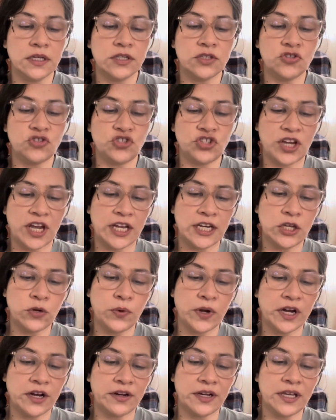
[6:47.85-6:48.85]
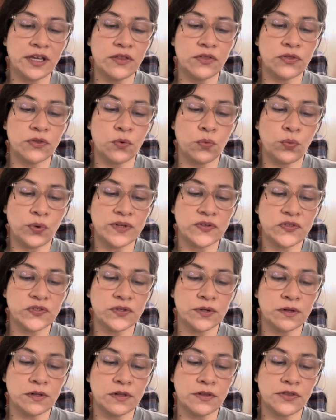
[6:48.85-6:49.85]
January, The
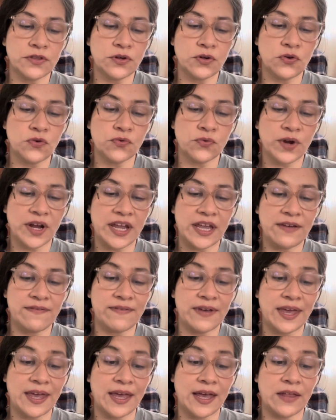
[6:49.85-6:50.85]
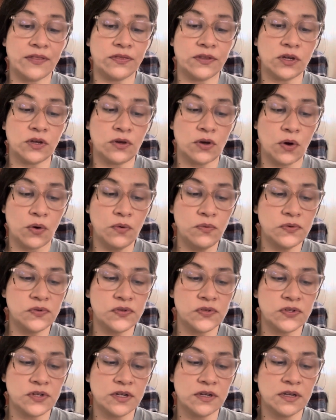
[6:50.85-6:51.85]
Whistle, the Grave, and the
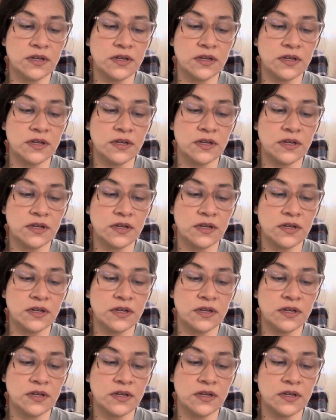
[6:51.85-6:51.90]
Ghost.